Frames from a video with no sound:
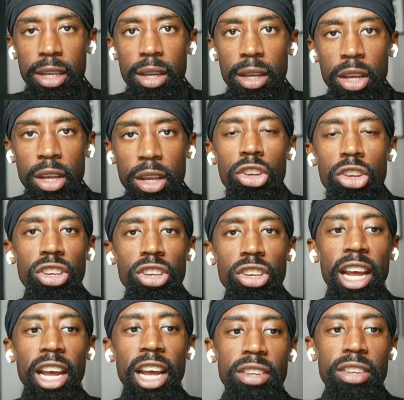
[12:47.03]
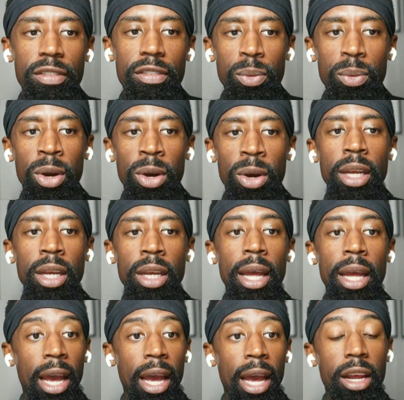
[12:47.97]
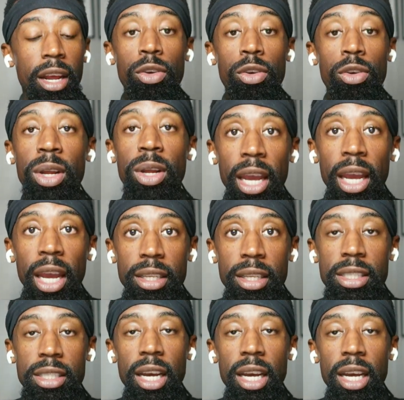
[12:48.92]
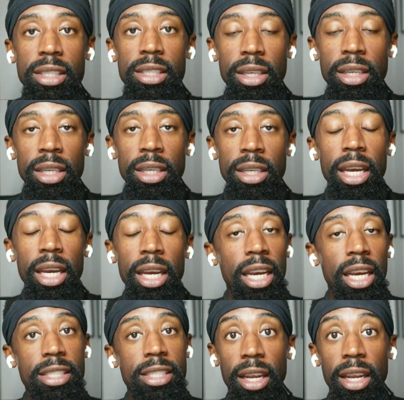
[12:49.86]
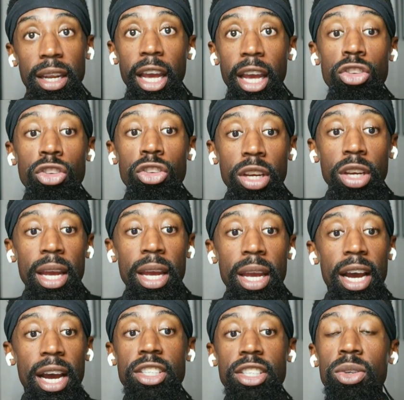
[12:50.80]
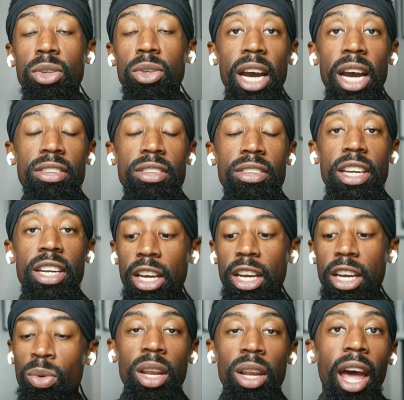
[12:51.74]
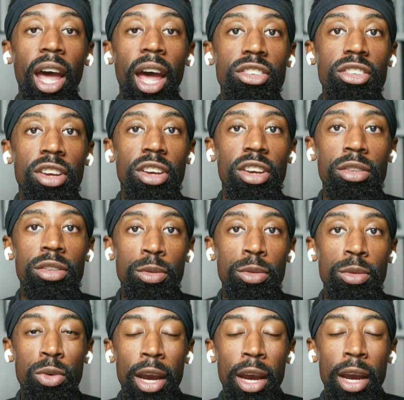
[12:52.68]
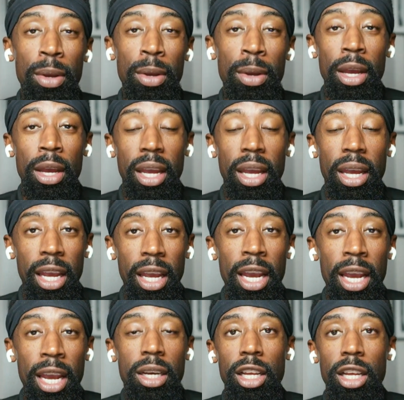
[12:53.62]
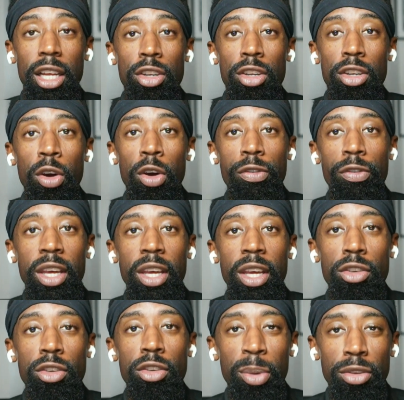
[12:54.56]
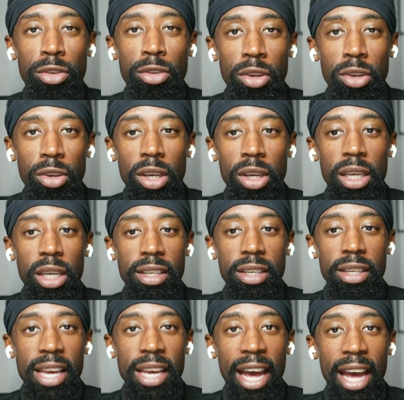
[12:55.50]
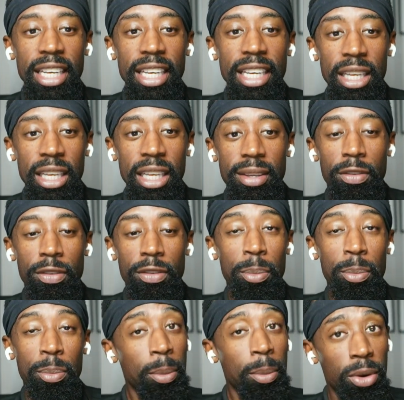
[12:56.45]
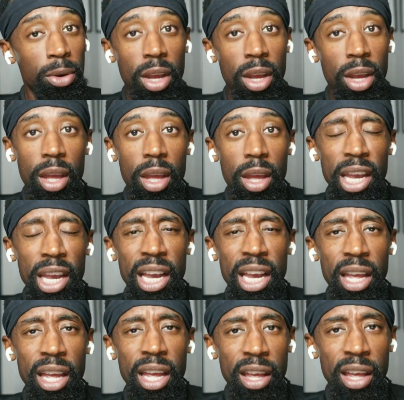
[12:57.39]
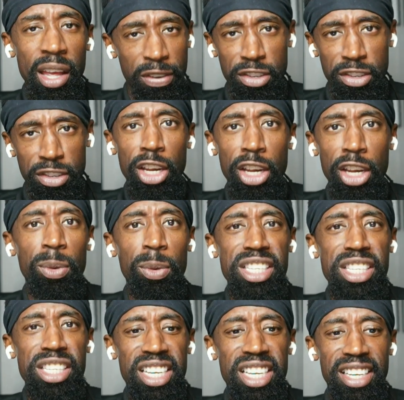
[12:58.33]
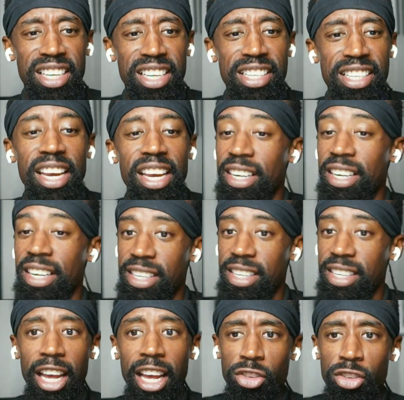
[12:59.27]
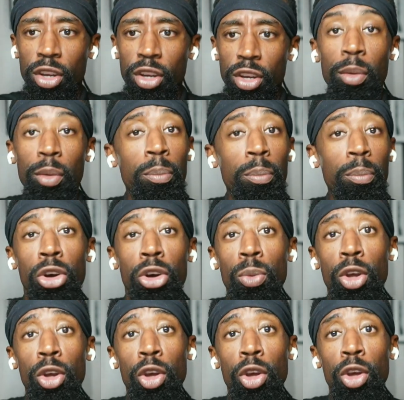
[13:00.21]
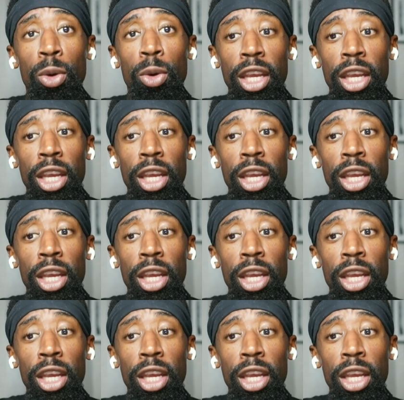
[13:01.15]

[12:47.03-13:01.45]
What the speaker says: Shout outs to everyone at Everyone Hates Tesla. It's electric. I see you guys at the next one. Like, share, subscribe, and click the notification bell so you can get this hot ether. Remember, if it's dealing with Tesla, it's electric. Boogie, woogie, woogie.